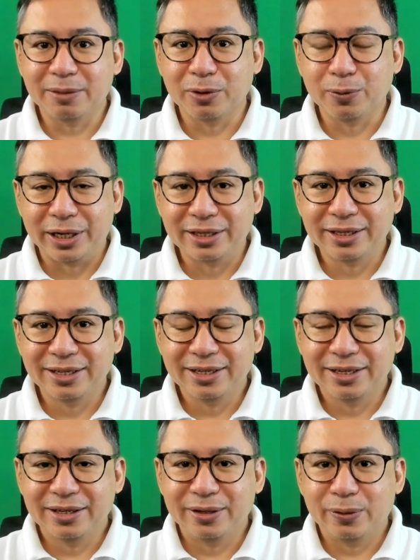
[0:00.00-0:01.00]
Number one,
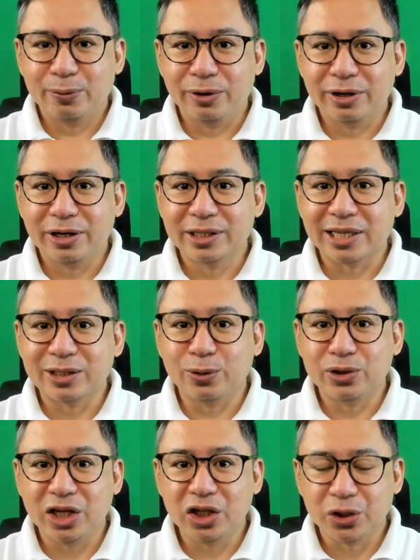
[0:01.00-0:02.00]
workers'
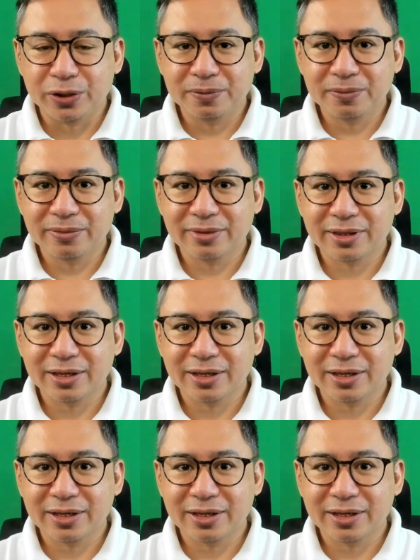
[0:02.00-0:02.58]
association,